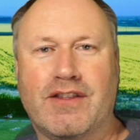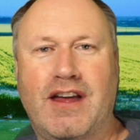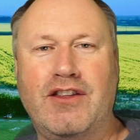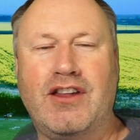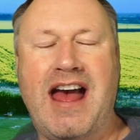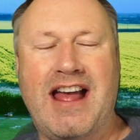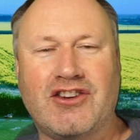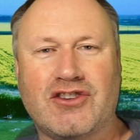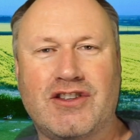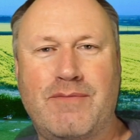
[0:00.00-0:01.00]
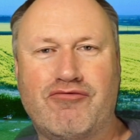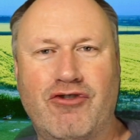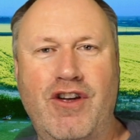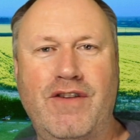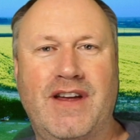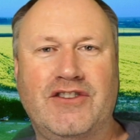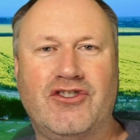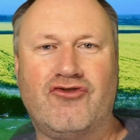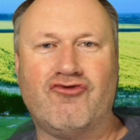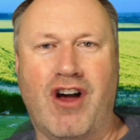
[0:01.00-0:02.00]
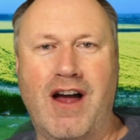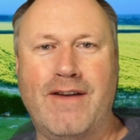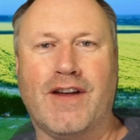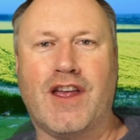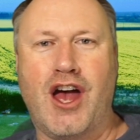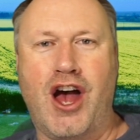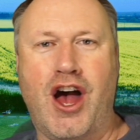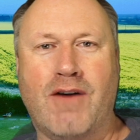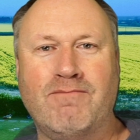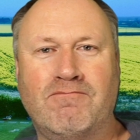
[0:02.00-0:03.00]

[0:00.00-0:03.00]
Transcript: than actually proving to drive a car.